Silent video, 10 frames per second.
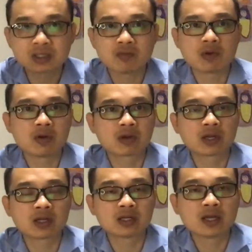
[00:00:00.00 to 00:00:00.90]
We look
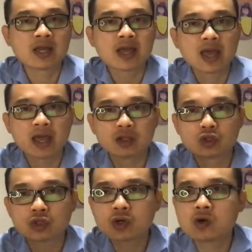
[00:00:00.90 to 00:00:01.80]
at it. And
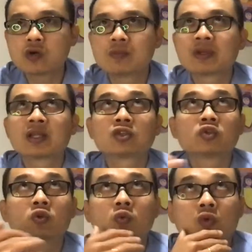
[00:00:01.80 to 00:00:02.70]
she told me that
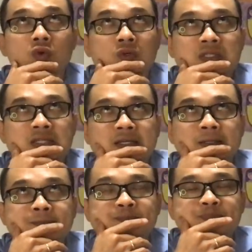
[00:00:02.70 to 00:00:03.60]
she was
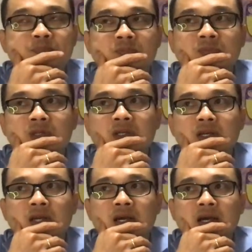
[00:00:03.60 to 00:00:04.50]

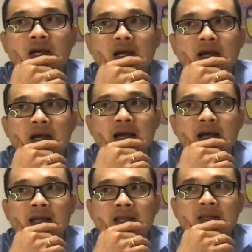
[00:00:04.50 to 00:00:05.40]

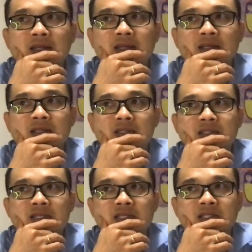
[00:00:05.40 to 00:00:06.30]

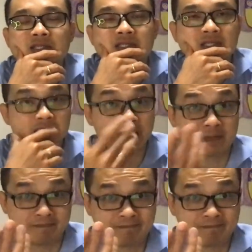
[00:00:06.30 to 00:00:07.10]
160 cm.